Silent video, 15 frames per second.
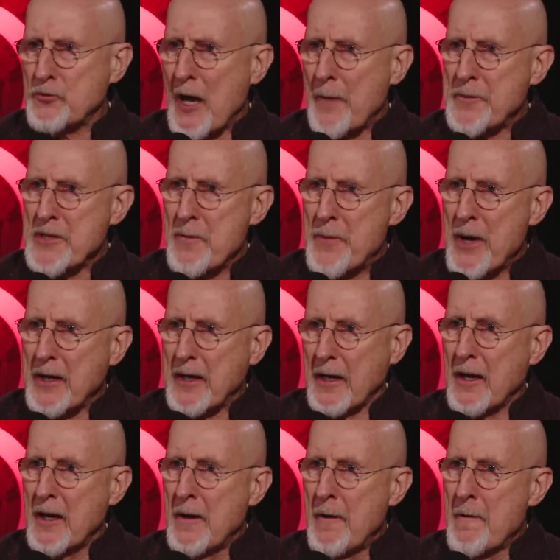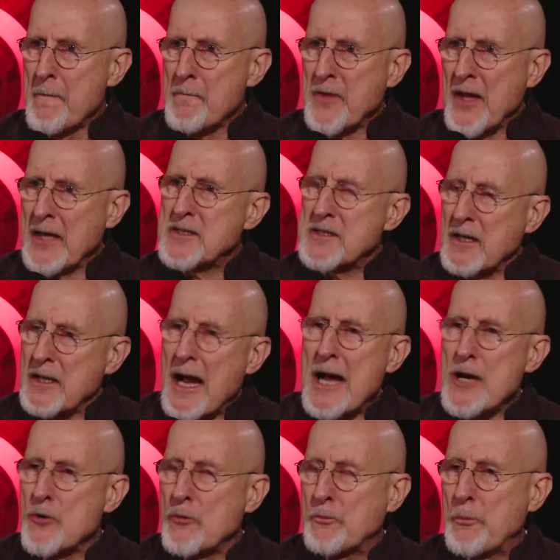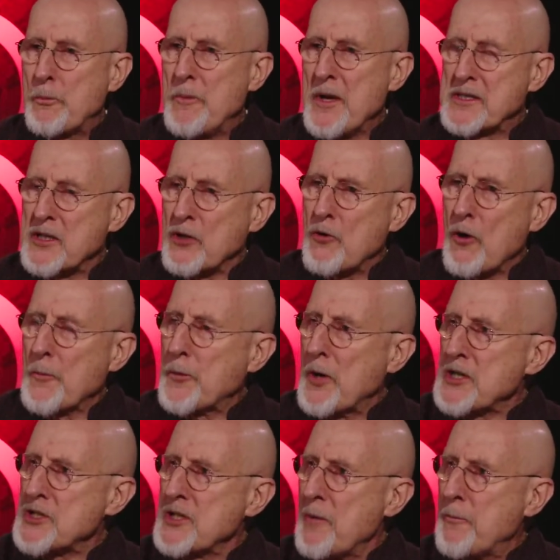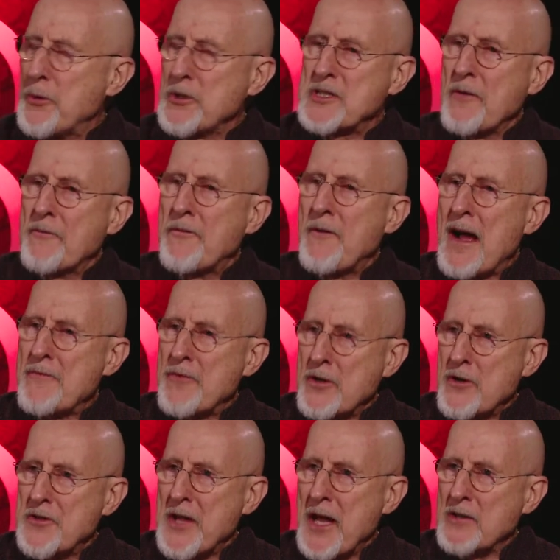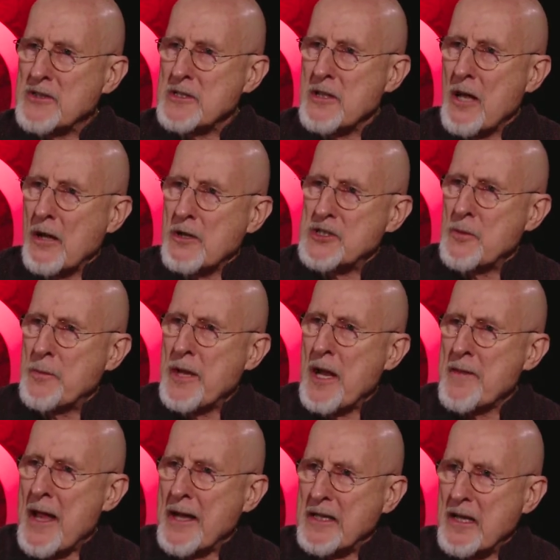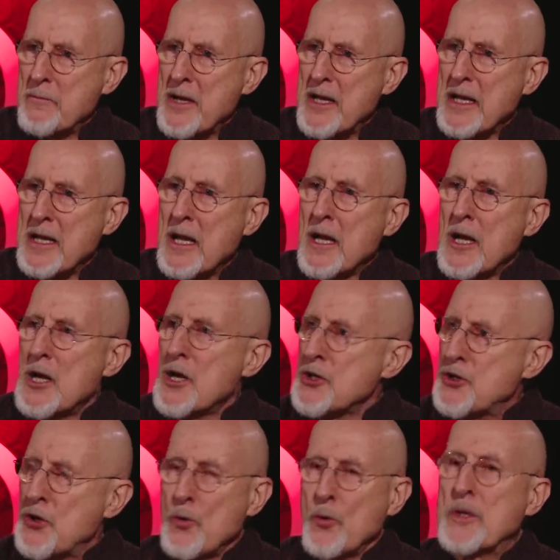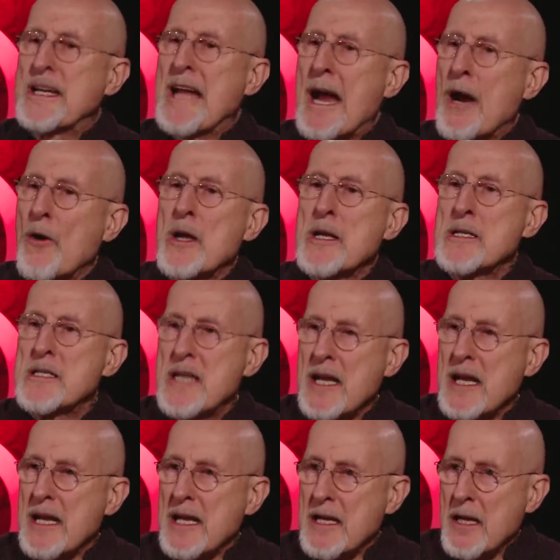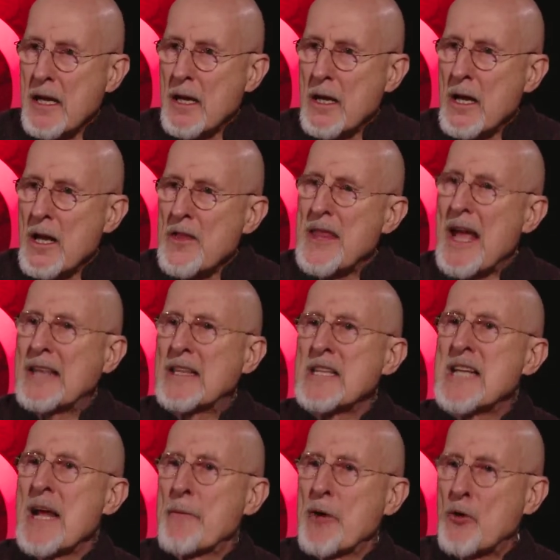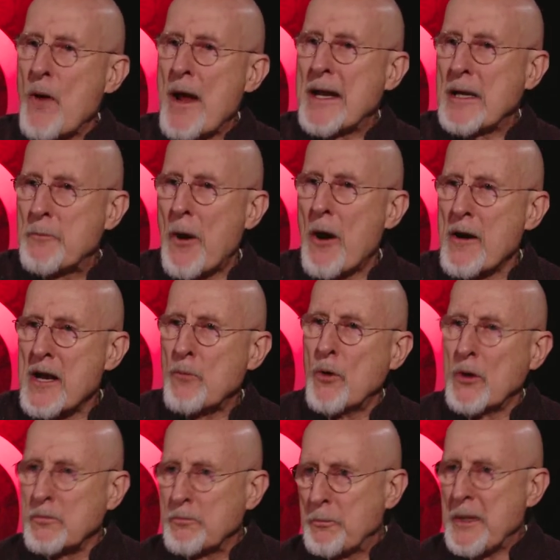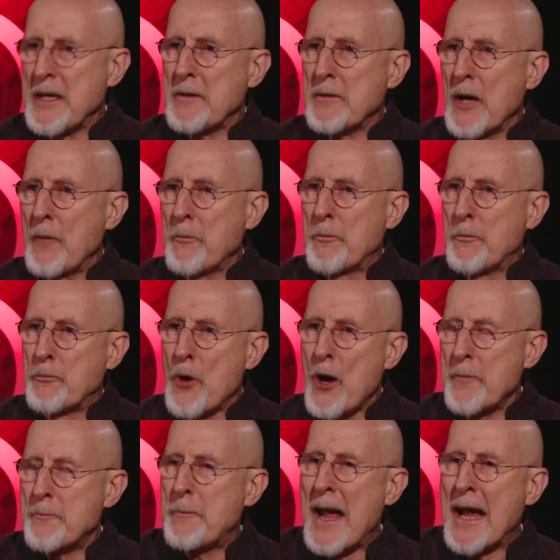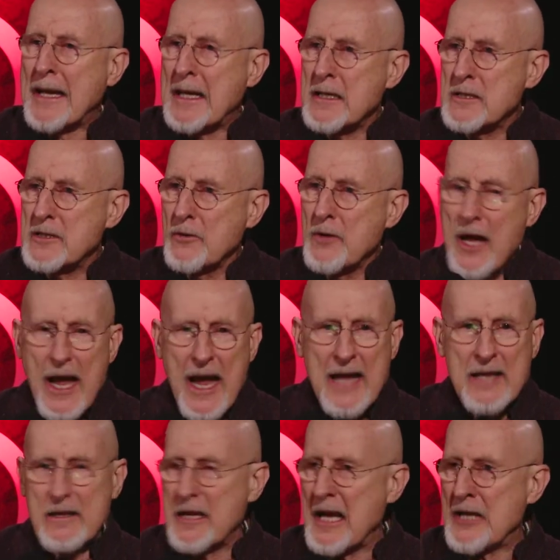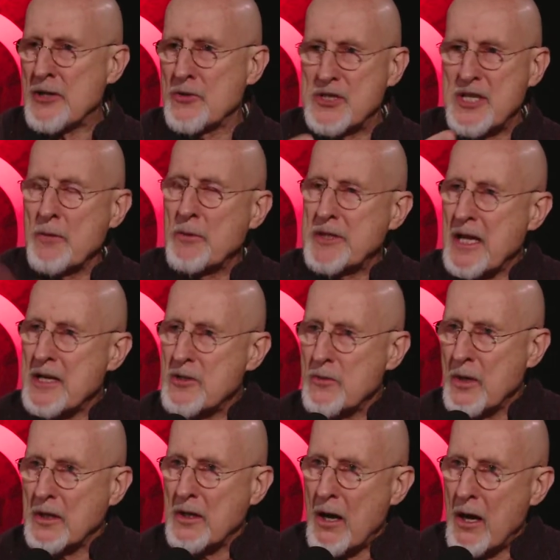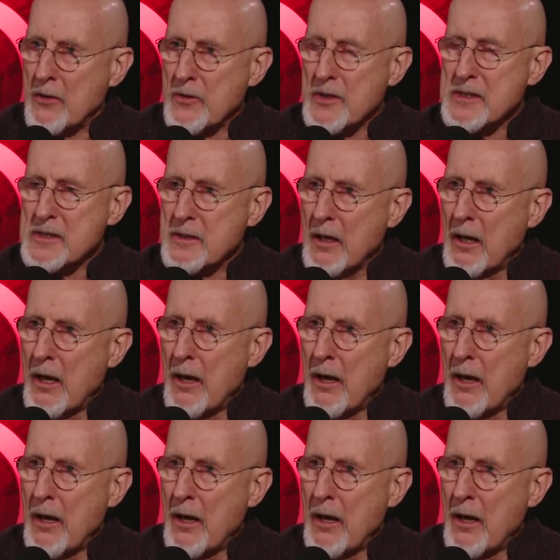dropping the bucket. It's the guy who, it's the corporation that puts up $500,000 to be on that committee to guarantee that the Democratic Party will be brought back into. And, and you see what they do in Congress?